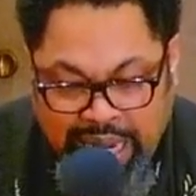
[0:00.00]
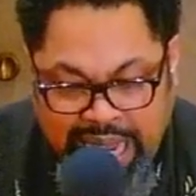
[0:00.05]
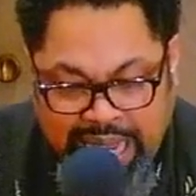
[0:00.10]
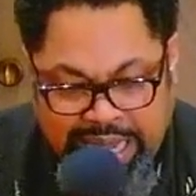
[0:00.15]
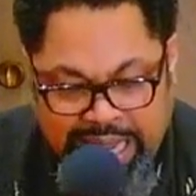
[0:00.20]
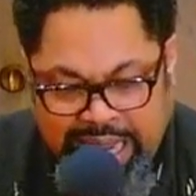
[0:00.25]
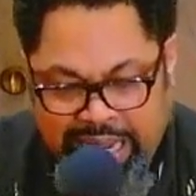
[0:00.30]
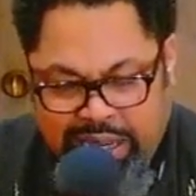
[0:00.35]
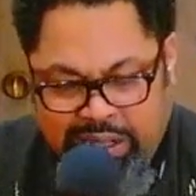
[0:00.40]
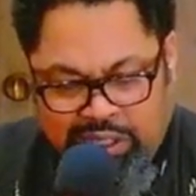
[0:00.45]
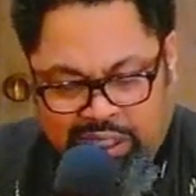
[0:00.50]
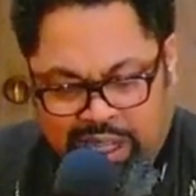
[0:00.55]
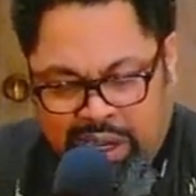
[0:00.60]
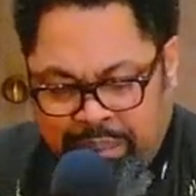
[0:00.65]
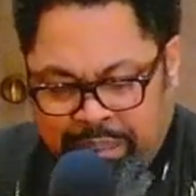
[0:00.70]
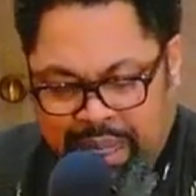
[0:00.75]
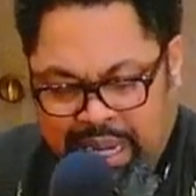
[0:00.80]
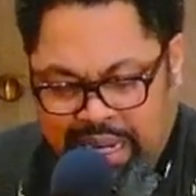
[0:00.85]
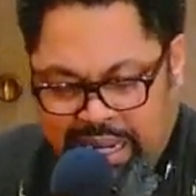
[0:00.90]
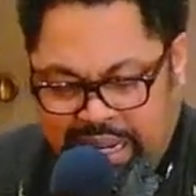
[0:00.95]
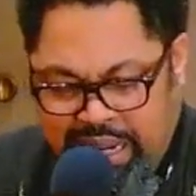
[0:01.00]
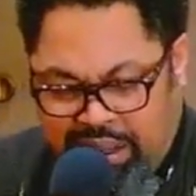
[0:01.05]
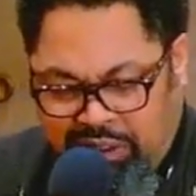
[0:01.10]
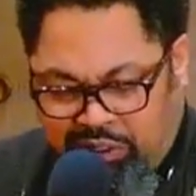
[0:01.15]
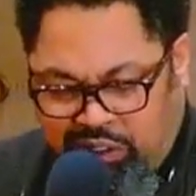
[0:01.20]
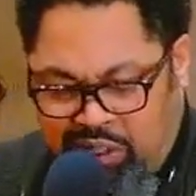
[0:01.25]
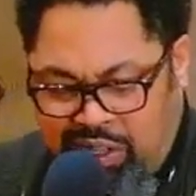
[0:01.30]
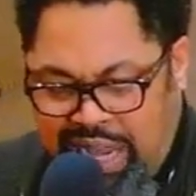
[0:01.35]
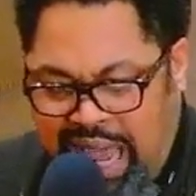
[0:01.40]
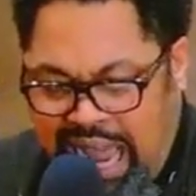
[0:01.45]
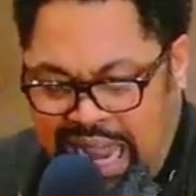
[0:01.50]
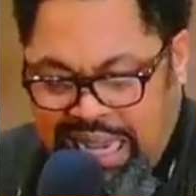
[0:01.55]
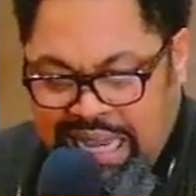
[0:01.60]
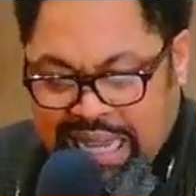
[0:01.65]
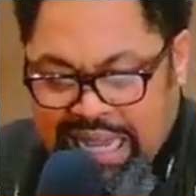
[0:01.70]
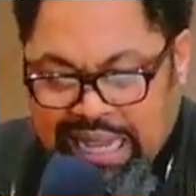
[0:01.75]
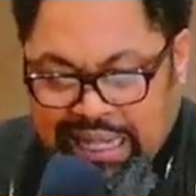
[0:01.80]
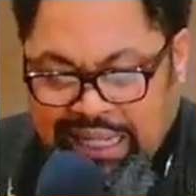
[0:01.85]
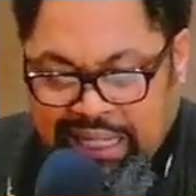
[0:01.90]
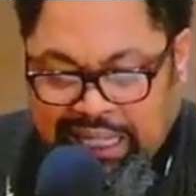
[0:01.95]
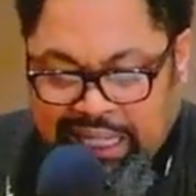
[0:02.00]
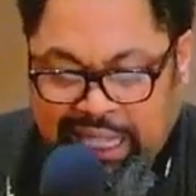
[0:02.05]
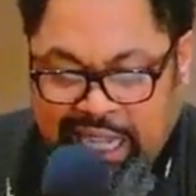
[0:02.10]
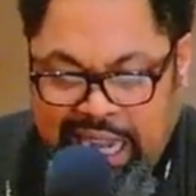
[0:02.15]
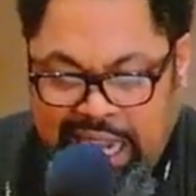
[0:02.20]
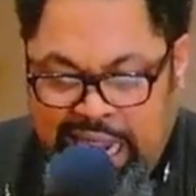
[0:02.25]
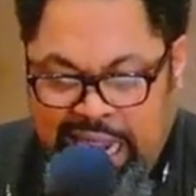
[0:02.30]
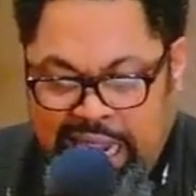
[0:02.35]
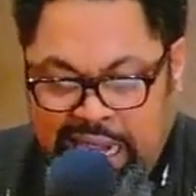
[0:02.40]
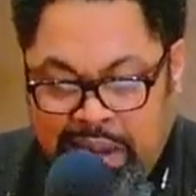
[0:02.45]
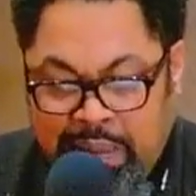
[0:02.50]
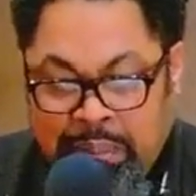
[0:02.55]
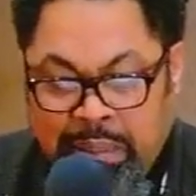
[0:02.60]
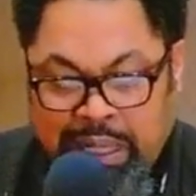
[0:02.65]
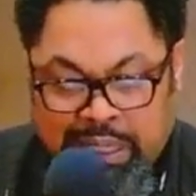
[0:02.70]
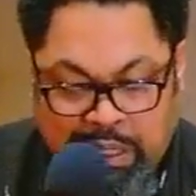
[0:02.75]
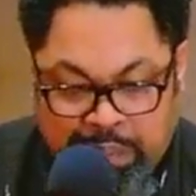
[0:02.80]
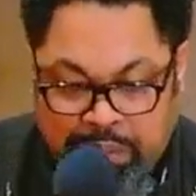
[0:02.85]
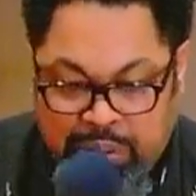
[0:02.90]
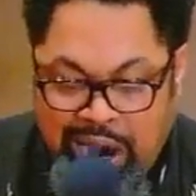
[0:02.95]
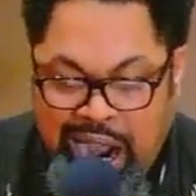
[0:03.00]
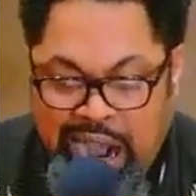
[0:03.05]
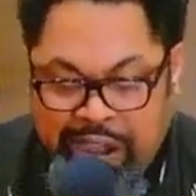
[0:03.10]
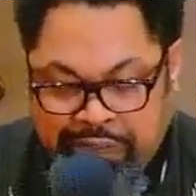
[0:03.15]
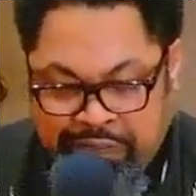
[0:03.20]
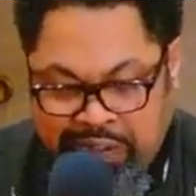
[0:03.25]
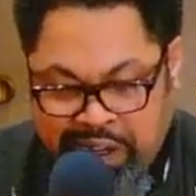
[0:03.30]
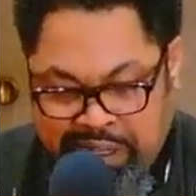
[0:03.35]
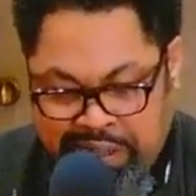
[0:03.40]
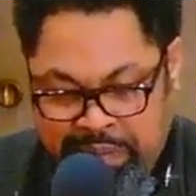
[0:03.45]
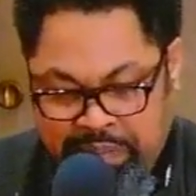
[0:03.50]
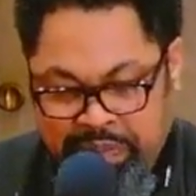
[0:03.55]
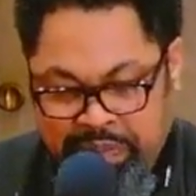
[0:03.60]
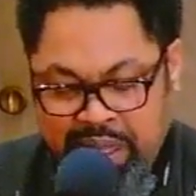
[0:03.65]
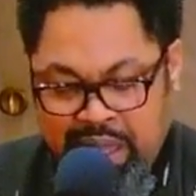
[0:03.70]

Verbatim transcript: It is upon us, not the king, but the prophet.